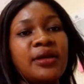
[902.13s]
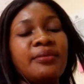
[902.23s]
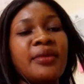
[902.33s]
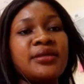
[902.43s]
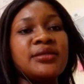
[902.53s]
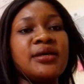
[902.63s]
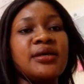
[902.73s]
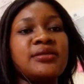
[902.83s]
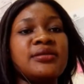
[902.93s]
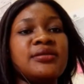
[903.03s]

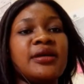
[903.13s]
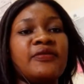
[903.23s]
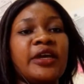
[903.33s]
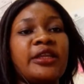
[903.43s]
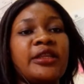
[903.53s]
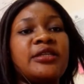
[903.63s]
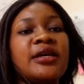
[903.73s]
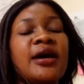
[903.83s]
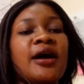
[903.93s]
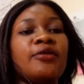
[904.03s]
menses and stuff like that.
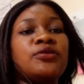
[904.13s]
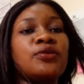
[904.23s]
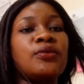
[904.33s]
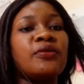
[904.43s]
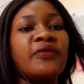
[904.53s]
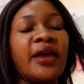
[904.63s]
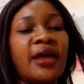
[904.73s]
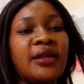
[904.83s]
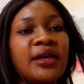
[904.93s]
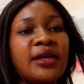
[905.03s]
I'll talk of
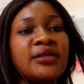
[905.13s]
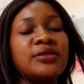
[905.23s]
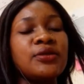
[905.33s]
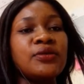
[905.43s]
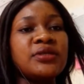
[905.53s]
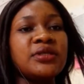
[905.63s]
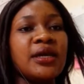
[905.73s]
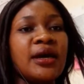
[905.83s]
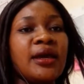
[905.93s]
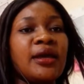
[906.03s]
headache,
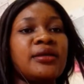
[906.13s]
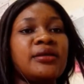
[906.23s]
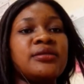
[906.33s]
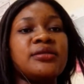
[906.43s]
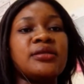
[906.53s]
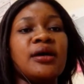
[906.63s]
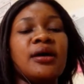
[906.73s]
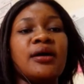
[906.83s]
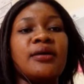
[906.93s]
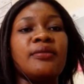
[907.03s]
nausea, and
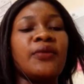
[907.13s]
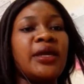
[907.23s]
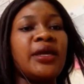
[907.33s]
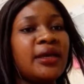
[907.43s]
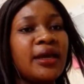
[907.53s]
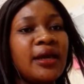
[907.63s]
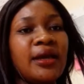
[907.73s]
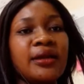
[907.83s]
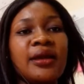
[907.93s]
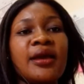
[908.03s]
weight
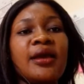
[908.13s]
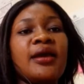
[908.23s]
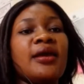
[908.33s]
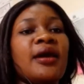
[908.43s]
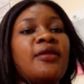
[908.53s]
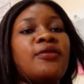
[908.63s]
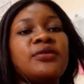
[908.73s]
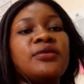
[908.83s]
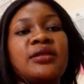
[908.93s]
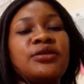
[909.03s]
gain. Yeah,
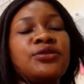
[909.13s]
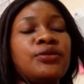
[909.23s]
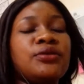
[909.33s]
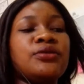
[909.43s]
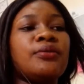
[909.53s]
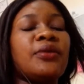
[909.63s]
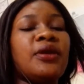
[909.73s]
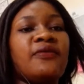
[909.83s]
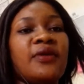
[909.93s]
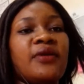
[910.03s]
those are the short-term
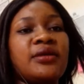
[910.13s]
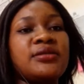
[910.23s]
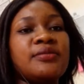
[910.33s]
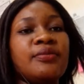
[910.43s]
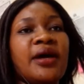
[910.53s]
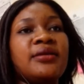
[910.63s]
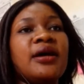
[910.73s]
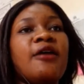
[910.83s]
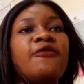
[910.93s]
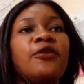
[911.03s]
effects. But
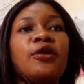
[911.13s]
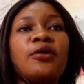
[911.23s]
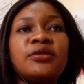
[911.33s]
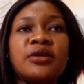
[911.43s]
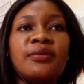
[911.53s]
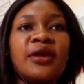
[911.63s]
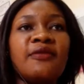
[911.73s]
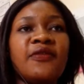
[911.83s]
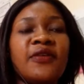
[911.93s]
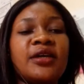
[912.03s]
for long-term
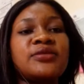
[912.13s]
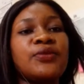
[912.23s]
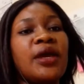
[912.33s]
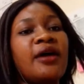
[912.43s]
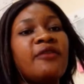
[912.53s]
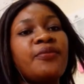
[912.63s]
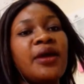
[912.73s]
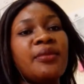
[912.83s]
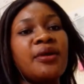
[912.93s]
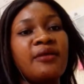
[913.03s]
effects, we have
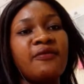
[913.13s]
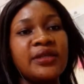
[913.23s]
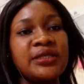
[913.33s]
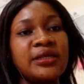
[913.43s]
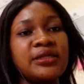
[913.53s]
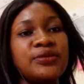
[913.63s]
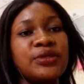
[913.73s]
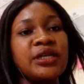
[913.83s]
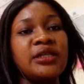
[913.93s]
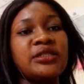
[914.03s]
primary infertility, which
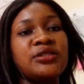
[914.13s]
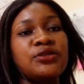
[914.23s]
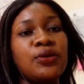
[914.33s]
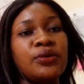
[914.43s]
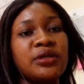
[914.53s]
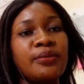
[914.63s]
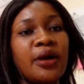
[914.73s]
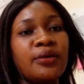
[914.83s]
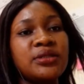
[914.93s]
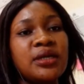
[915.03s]
I just talked
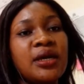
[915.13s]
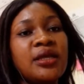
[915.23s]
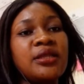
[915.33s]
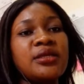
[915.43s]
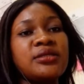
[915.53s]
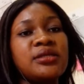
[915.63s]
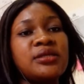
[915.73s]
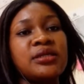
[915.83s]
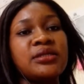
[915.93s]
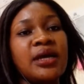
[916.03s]
about. This is
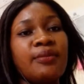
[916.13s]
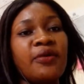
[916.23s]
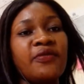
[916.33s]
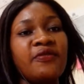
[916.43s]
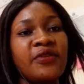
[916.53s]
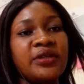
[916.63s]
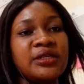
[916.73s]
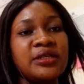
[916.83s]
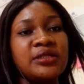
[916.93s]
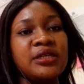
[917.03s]
the type of
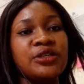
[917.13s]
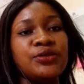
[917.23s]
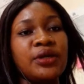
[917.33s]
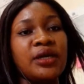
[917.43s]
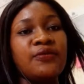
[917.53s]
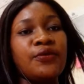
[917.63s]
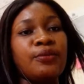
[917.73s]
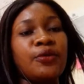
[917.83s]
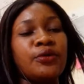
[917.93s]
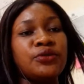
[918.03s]
infertility that you get from
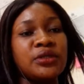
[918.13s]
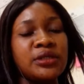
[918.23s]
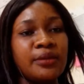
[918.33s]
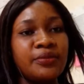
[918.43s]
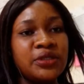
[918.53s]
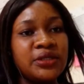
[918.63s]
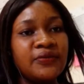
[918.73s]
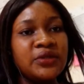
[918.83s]
contraceptive